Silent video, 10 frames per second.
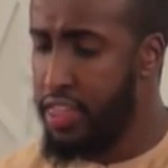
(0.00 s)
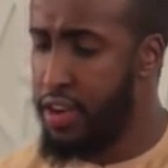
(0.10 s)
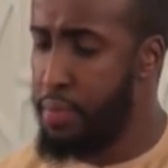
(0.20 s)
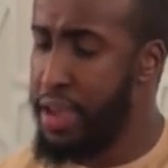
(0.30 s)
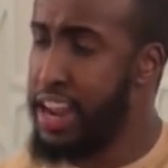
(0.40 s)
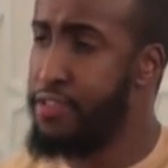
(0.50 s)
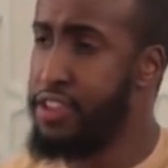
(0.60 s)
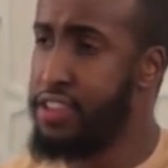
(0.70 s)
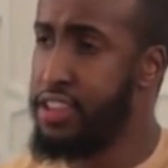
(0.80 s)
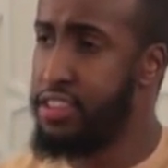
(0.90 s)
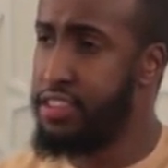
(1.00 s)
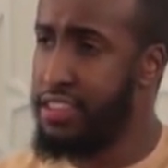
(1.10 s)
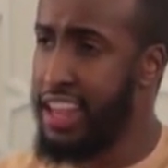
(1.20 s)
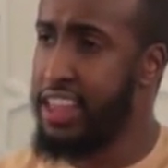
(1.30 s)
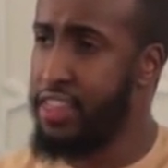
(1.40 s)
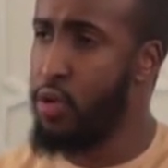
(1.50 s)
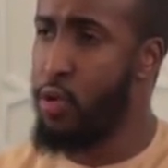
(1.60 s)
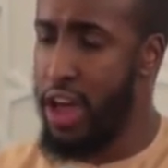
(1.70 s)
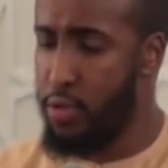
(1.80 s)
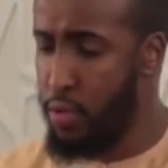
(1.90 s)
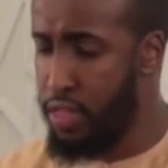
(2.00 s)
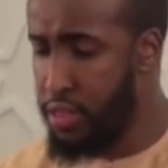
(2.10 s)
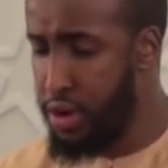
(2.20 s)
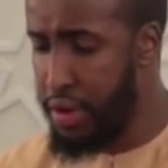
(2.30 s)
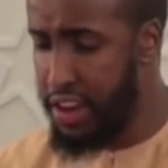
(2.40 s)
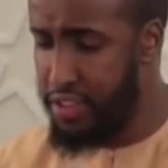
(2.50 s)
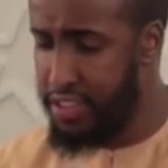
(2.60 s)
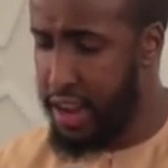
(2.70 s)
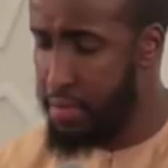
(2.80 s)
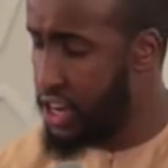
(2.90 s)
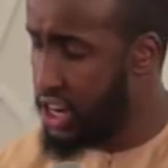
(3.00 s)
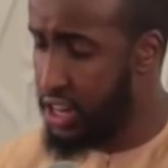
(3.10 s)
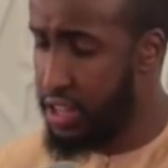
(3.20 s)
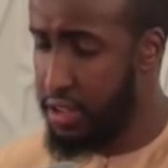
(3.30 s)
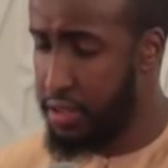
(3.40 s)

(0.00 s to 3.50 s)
there are benefits in studying the Quran. What were the 3 benefits that I mentioned?